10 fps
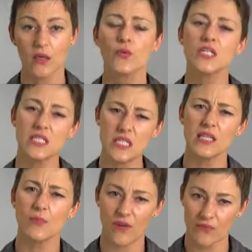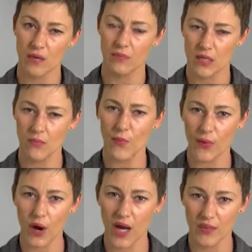which is still above their minimum
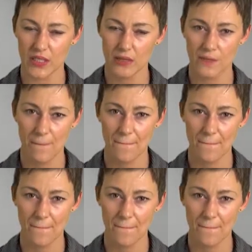requirements.